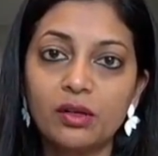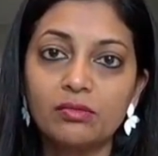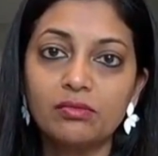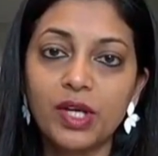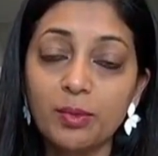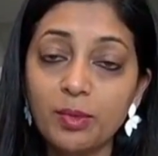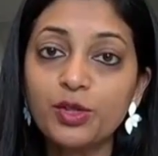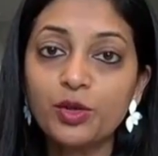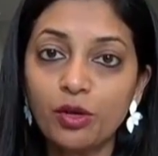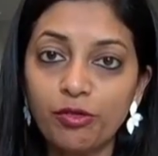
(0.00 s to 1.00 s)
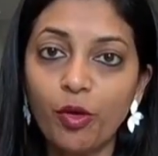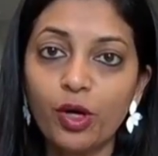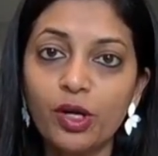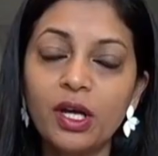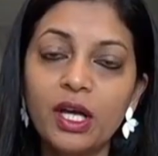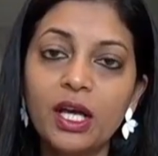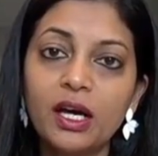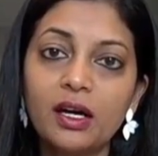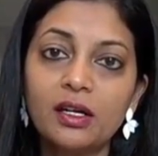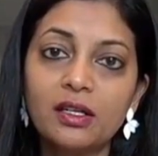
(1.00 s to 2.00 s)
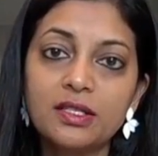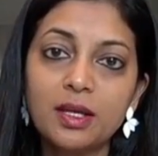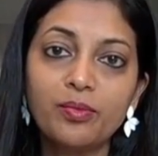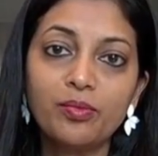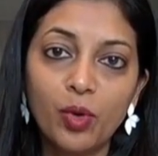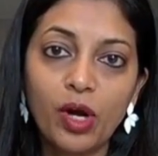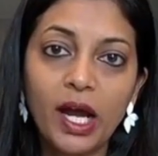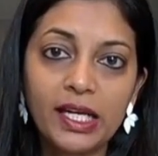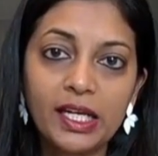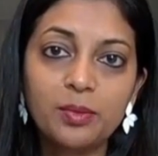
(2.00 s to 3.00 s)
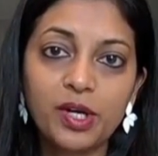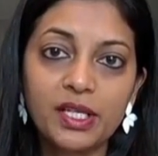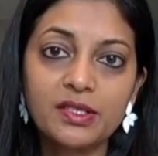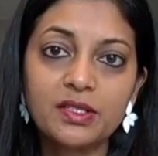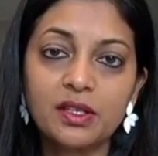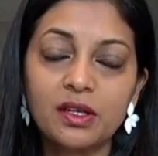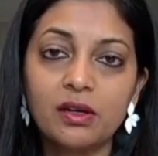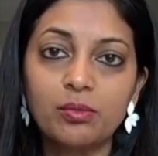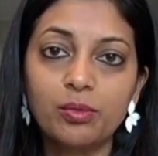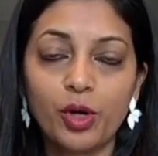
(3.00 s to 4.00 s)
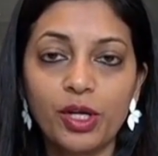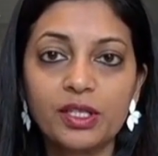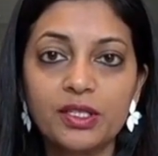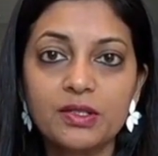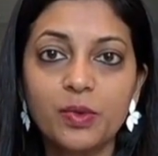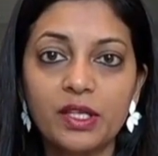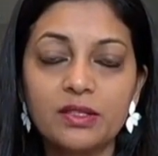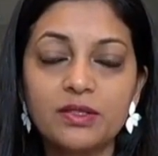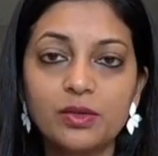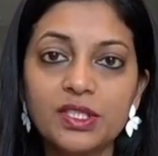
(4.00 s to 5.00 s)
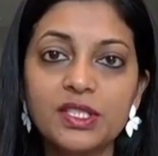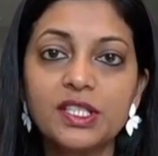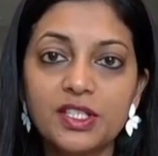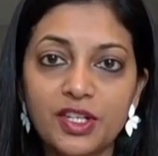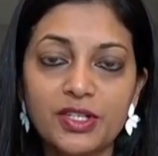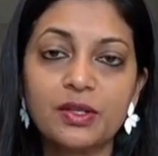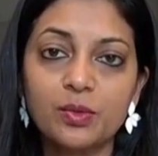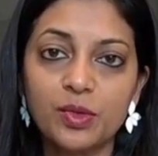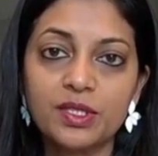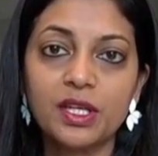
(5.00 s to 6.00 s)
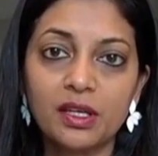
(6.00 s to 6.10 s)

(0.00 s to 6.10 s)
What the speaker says: able to afford some more highly priced product as well. So these are the trends that we see.